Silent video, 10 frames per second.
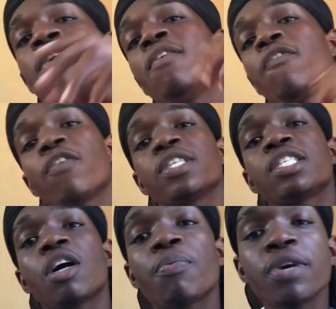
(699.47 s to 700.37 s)
For
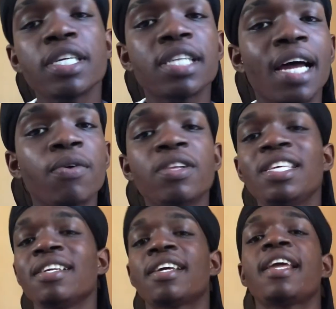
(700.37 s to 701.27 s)
some reason, I don't
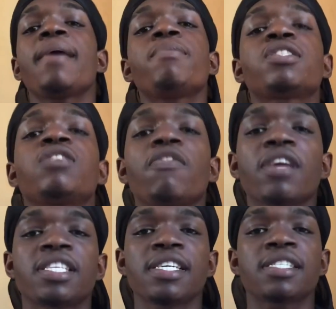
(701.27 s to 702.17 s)
think the chemistry of the
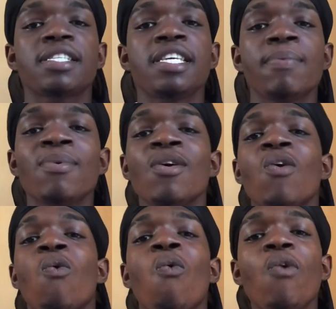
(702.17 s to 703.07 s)
Chelsea team
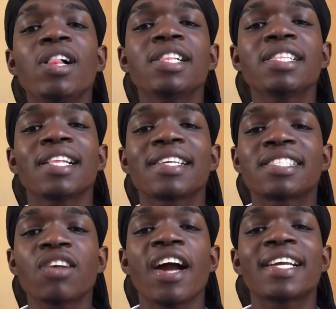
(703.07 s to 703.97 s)
will
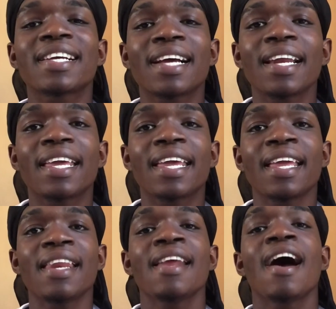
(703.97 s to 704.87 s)
start
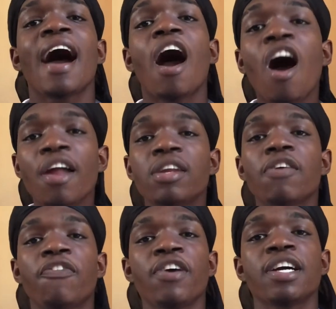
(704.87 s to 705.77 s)
clicking on the
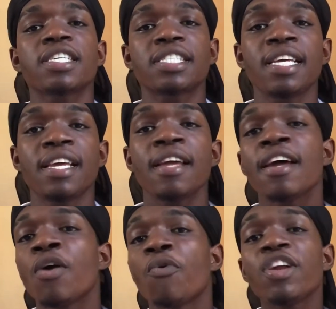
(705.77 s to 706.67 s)
first day.
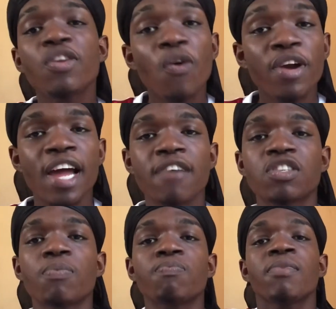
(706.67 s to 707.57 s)
We know there are
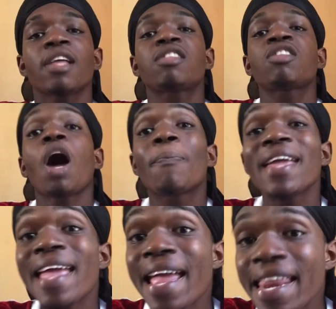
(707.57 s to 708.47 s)
some top
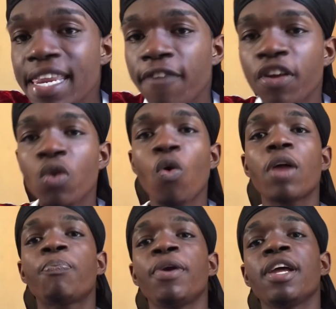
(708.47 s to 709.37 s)
individual
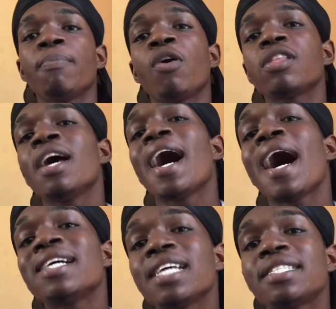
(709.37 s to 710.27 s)
player, but
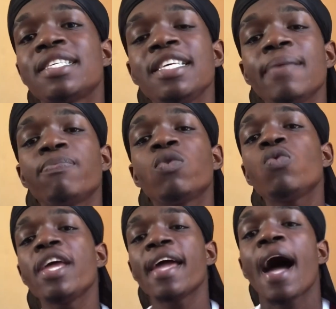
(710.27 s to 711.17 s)
as a team, do
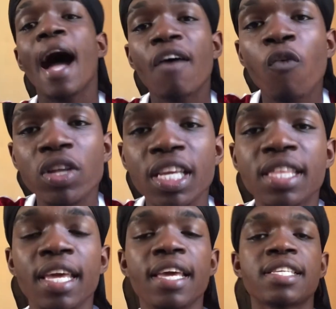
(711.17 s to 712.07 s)
they have what it
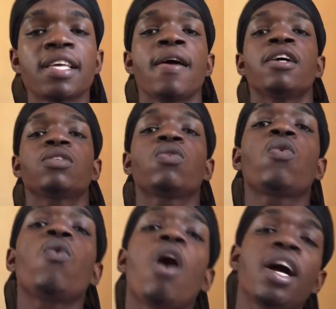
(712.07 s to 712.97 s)
takes to
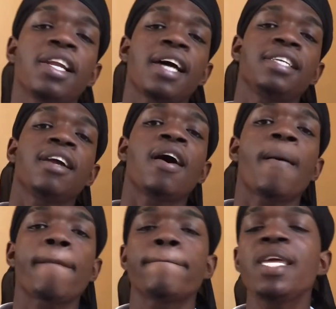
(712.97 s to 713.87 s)
go on and
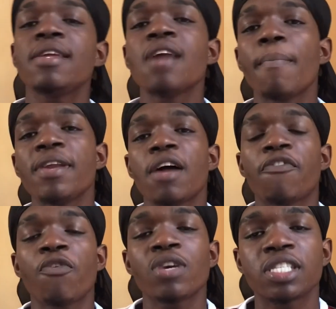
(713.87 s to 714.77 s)
be dominant
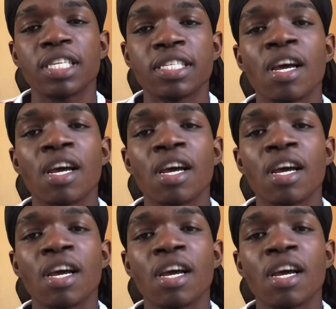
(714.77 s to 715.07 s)
forces